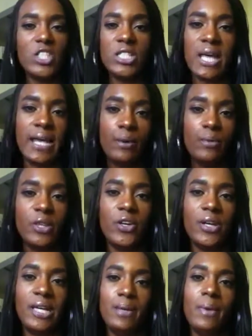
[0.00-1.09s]
Just sign up with your
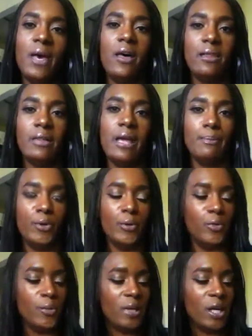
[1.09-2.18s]
email and then boom,
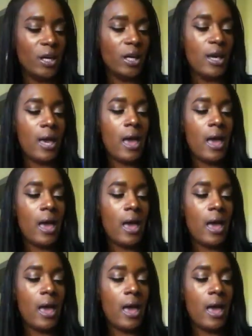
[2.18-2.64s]
you'll be good.